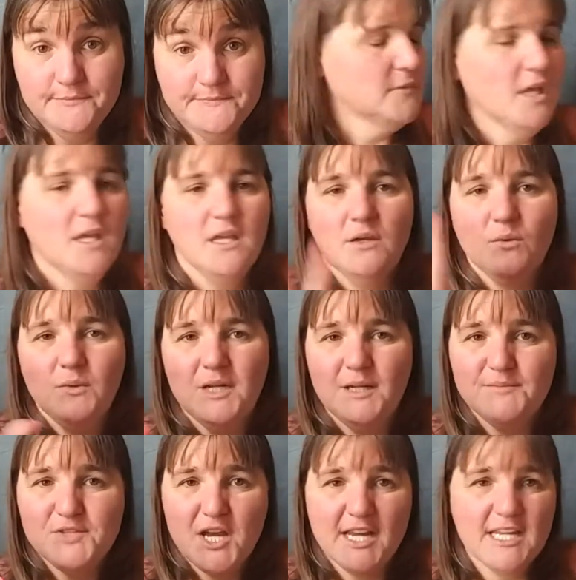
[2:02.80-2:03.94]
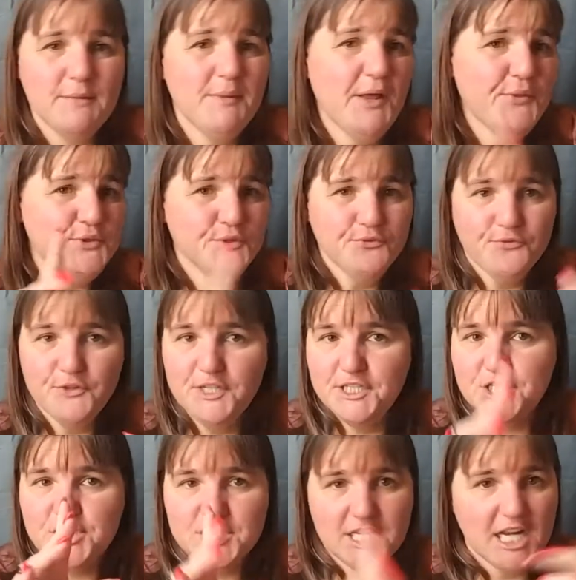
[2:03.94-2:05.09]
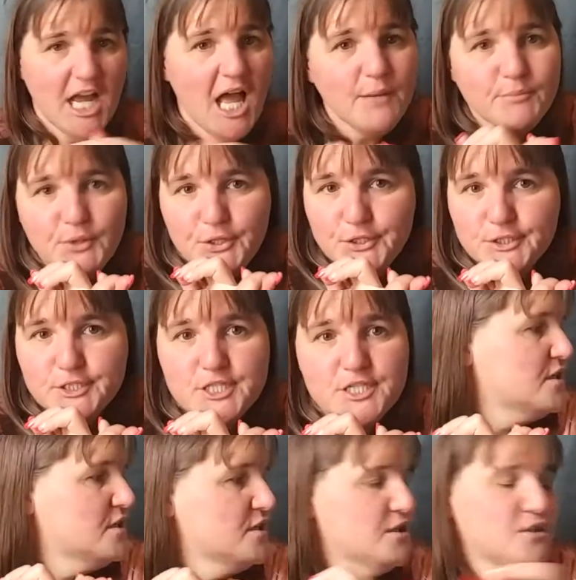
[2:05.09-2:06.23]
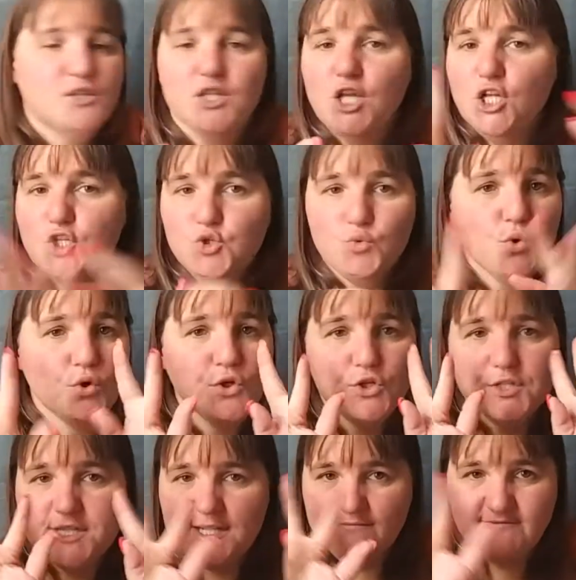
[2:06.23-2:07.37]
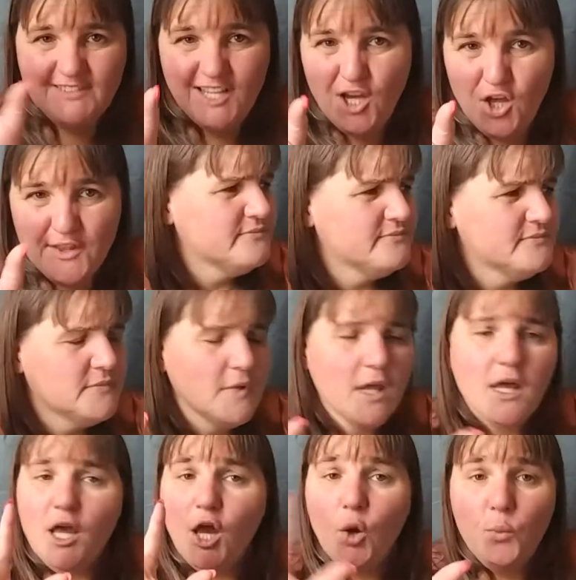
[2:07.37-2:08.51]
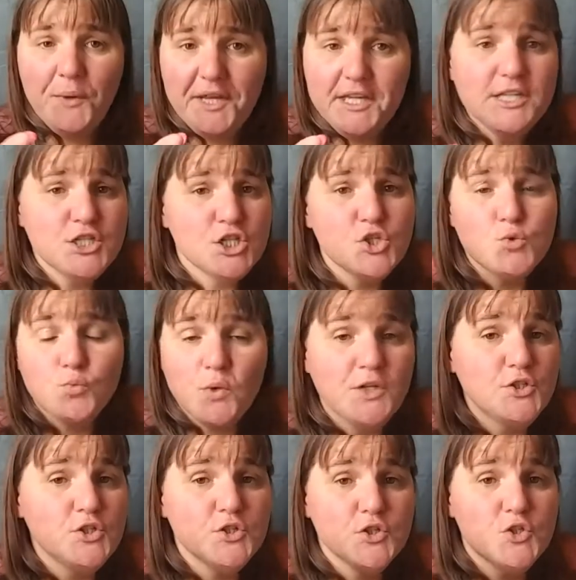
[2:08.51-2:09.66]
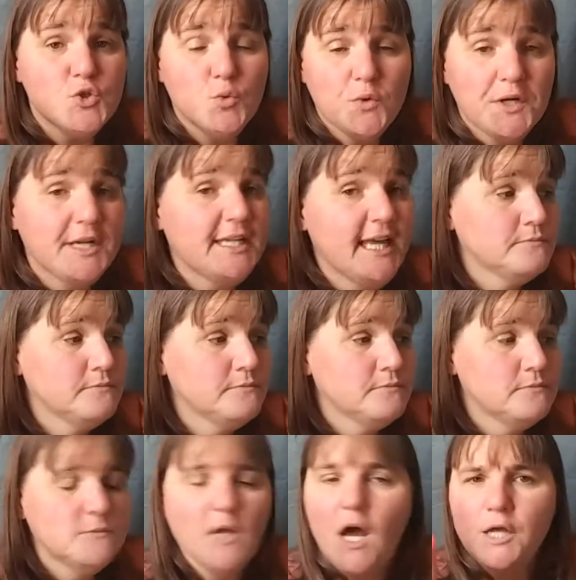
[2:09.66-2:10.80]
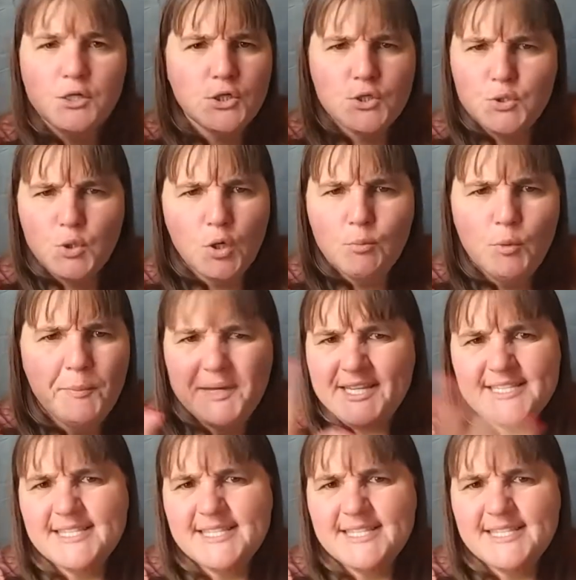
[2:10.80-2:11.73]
When I'm talking about the fridge, the cupboards, the drawers, all that. And we can just run to the store, get them on a normal basis.